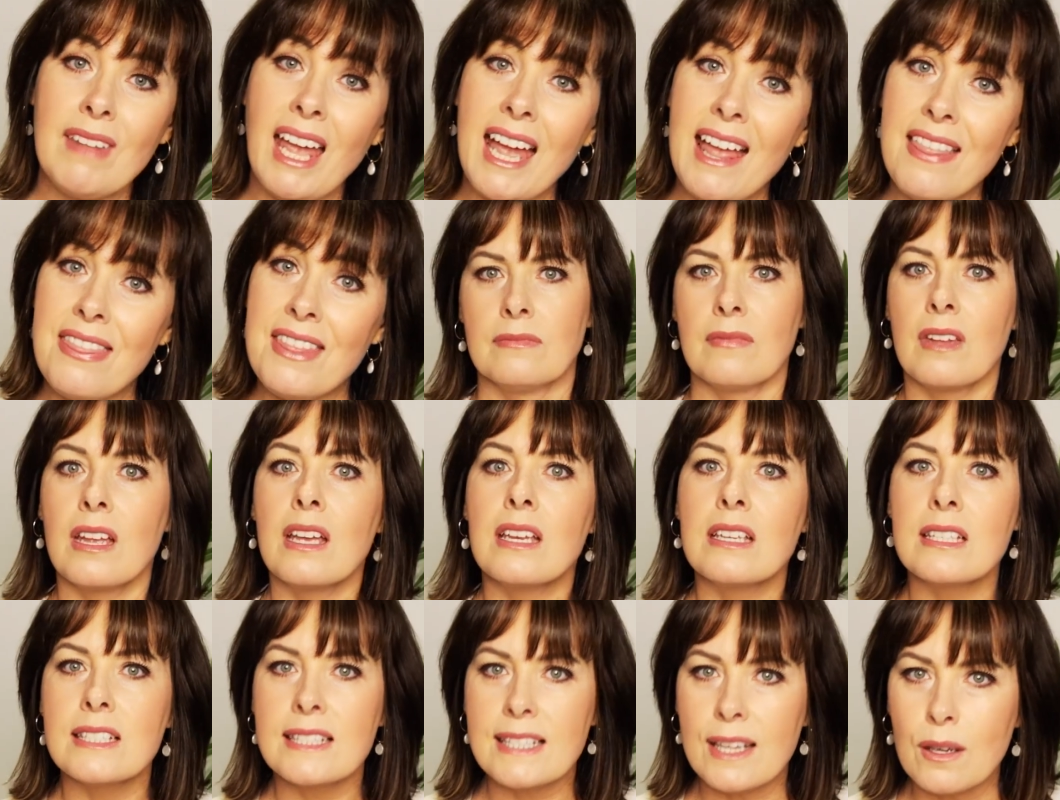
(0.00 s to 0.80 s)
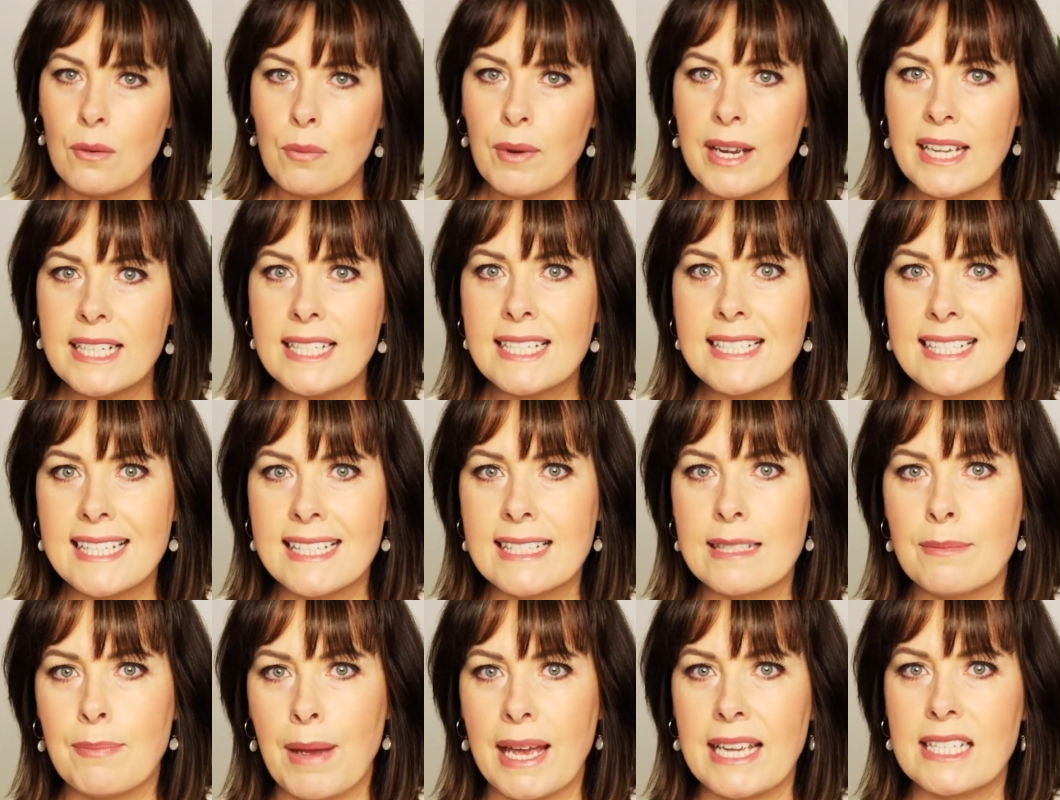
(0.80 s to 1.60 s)
And so where does
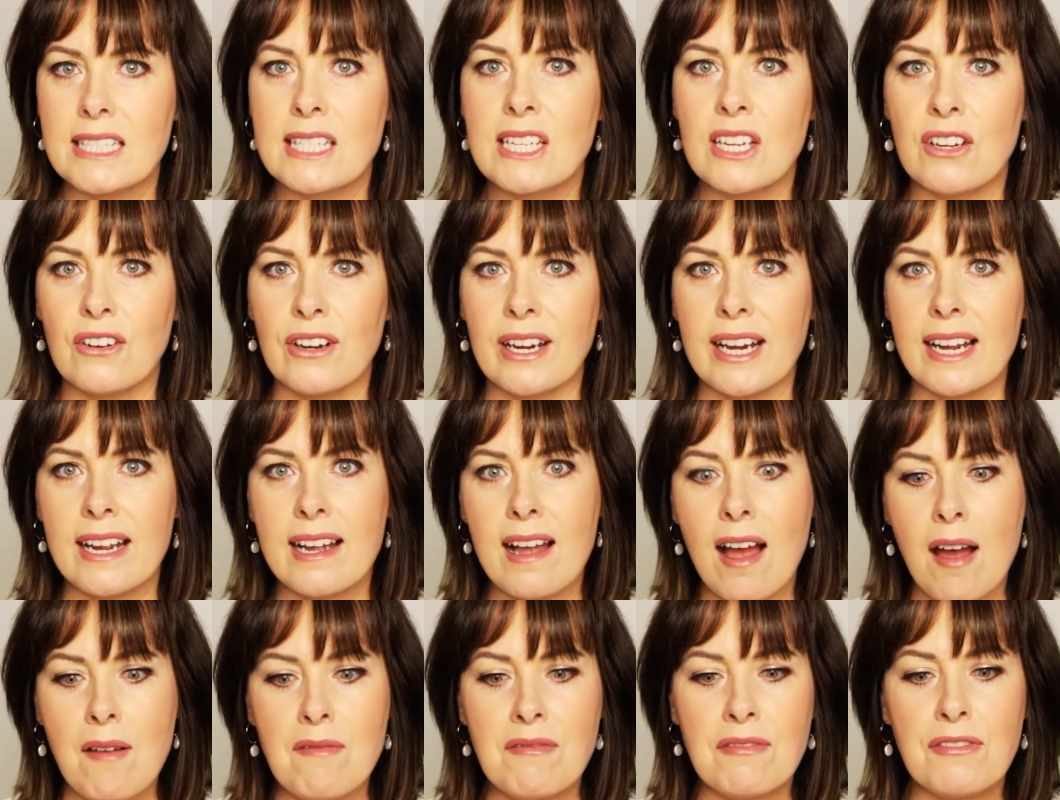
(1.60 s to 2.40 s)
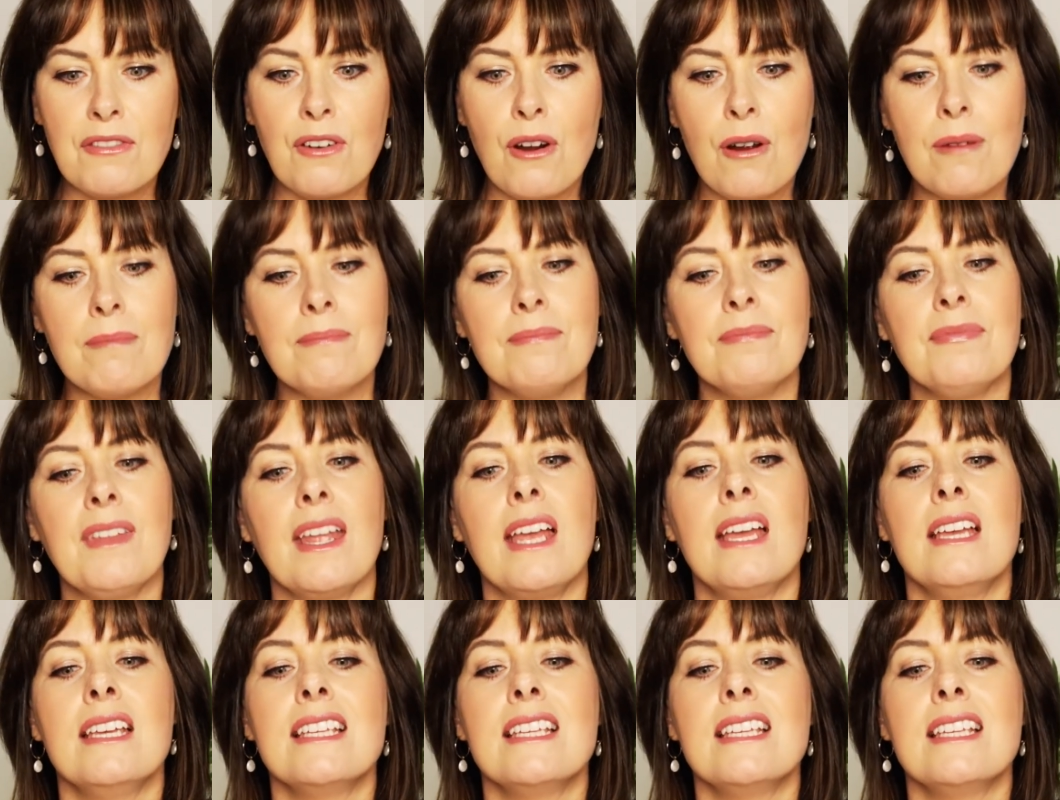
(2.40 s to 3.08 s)
this bacteria come from?